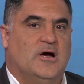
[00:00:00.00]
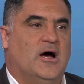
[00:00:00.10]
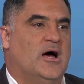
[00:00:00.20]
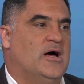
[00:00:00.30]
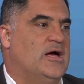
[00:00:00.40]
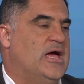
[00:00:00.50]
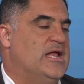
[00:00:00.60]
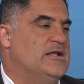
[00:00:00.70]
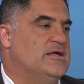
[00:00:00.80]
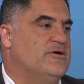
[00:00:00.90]

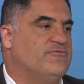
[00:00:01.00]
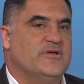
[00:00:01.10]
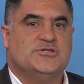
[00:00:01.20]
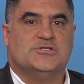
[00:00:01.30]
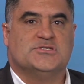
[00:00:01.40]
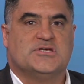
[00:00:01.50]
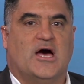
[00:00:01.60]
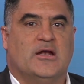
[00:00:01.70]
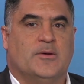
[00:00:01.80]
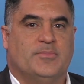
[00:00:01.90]
and inflation has gone up